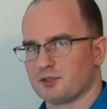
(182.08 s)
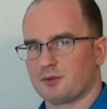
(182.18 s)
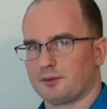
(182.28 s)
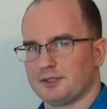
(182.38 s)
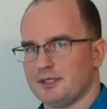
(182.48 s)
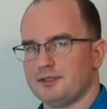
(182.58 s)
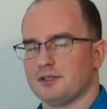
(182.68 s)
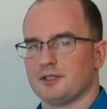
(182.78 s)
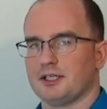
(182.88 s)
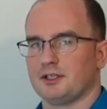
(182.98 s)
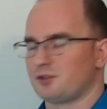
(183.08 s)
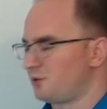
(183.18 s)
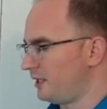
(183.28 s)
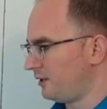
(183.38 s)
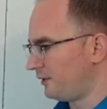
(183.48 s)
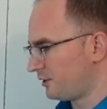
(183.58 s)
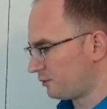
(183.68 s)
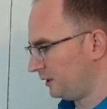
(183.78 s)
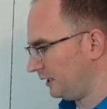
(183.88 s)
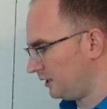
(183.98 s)
where it's easier to get a tornado that's
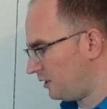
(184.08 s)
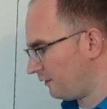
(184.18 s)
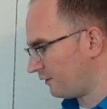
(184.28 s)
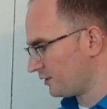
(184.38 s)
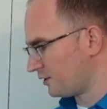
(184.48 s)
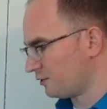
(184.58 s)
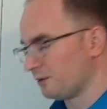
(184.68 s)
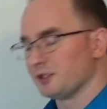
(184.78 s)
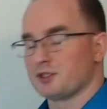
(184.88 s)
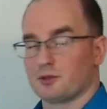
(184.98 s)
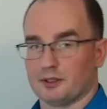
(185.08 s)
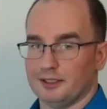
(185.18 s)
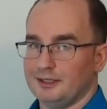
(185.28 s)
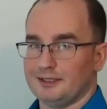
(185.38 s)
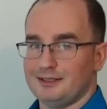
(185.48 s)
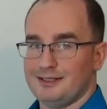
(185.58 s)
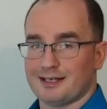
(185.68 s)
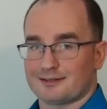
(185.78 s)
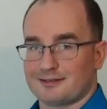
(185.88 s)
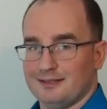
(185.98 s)
really long versus really short.
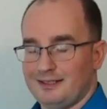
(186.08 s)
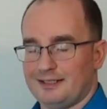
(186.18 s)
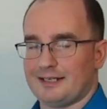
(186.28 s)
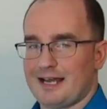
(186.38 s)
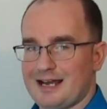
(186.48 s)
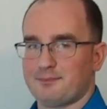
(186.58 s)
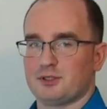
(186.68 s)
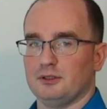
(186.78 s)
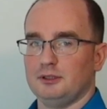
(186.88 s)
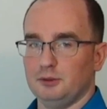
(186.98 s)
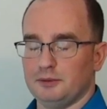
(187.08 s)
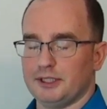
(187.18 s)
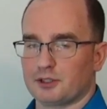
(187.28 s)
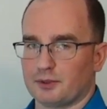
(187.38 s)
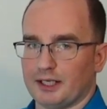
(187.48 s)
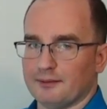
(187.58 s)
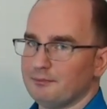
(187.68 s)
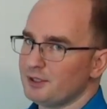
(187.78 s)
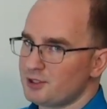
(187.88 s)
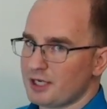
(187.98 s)
Yes, I absolutely agree.
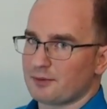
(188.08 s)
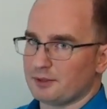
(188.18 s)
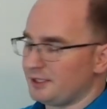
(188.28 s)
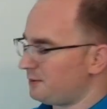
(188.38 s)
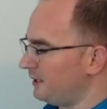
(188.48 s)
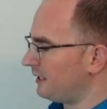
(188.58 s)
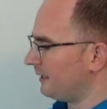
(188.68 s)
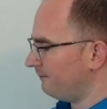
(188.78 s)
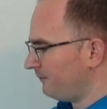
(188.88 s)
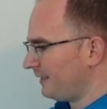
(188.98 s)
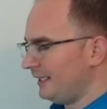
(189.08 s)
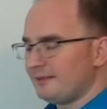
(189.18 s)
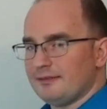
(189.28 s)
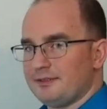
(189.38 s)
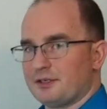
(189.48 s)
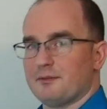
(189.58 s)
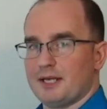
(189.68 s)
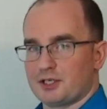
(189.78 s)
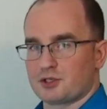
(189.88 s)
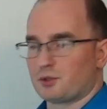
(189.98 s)
But generally speaking, it's easier to make
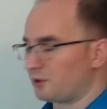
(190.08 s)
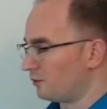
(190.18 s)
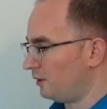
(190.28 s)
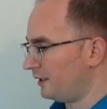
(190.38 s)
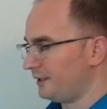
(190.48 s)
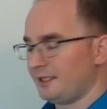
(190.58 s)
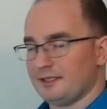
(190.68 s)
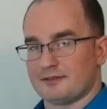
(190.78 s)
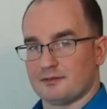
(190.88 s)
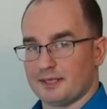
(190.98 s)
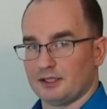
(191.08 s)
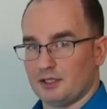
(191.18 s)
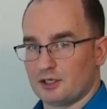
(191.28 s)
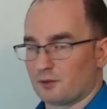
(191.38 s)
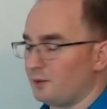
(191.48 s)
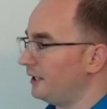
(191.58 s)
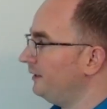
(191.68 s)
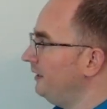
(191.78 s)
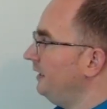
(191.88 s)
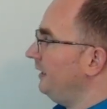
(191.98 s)
a shorter one than it is to make a longer one.
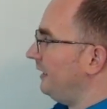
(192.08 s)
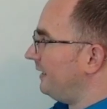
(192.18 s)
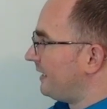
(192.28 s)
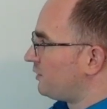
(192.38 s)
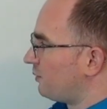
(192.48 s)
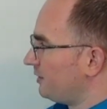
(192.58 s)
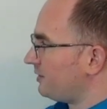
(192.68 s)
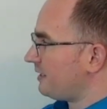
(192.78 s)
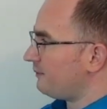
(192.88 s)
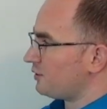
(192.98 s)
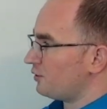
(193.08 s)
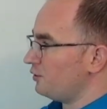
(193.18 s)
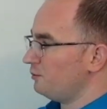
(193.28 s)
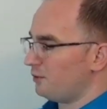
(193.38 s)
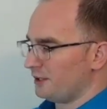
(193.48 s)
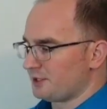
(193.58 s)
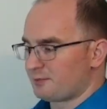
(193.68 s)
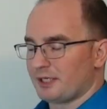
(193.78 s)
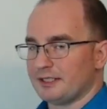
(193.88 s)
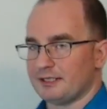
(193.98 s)
And that's where this temperature dew point
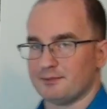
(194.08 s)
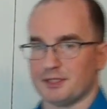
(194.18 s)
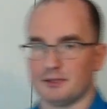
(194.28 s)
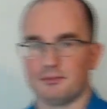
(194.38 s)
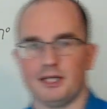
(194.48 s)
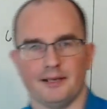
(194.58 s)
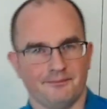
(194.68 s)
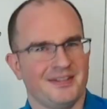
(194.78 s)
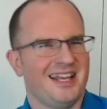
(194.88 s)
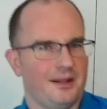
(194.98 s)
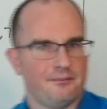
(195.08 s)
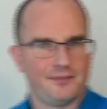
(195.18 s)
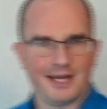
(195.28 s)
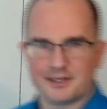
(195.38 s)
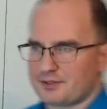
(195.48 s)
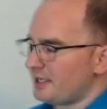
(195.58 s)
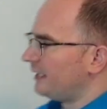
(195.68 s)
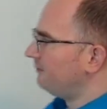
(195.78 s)
spread comes into play. That aside,